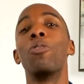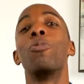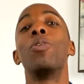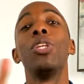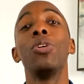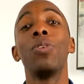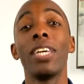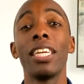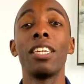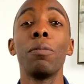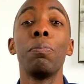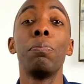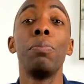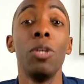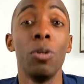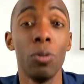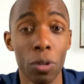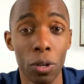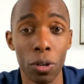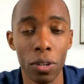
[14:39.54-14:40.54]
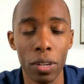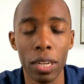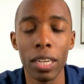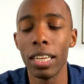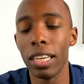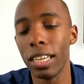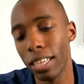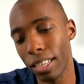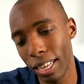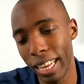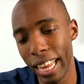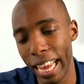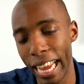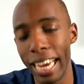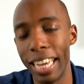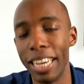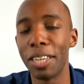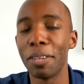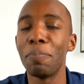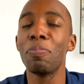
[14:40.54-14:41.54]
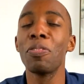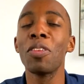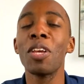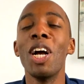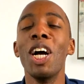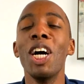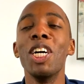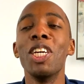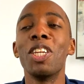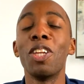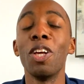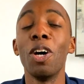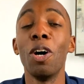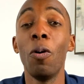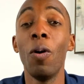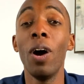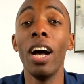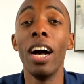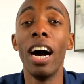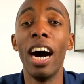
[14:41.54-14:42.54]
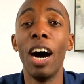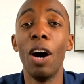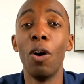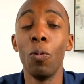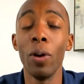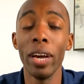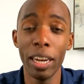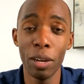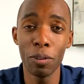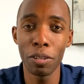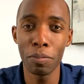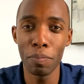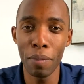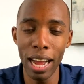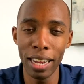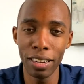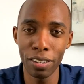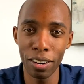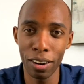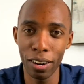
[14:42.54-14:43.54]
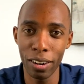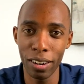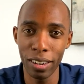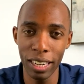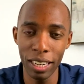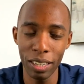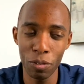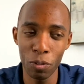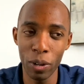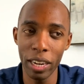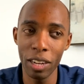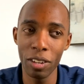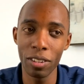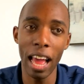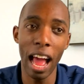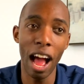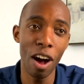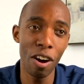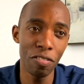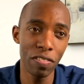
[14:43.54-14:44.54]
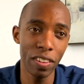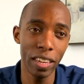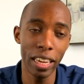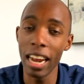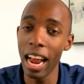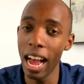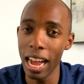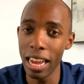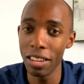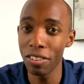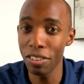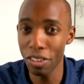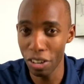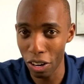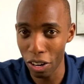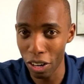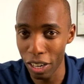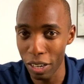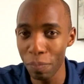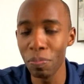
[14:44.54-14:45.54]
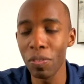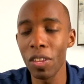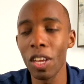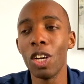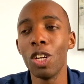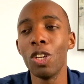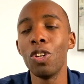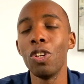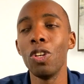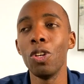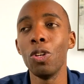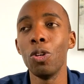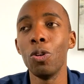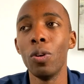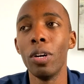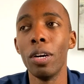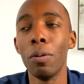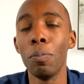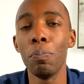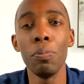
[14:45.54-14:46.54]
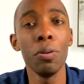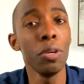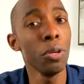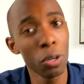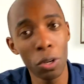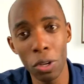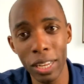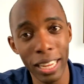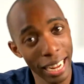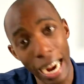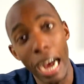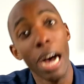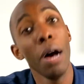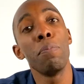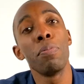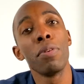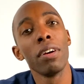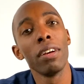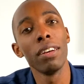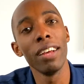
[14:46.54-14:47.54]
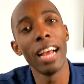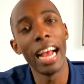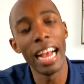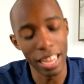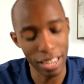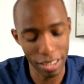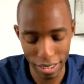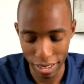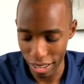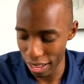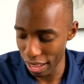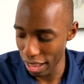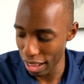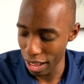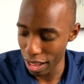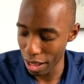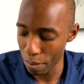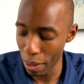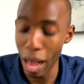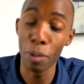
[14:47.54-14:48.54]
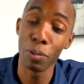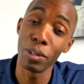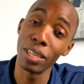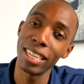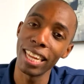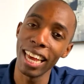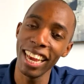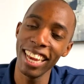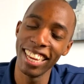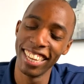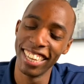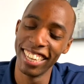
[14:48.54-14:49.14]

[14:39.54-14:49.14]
when you get to Pugil land. So when it was my turn, when it was Alfie and I's turn to Pugil it up, as um, I would say,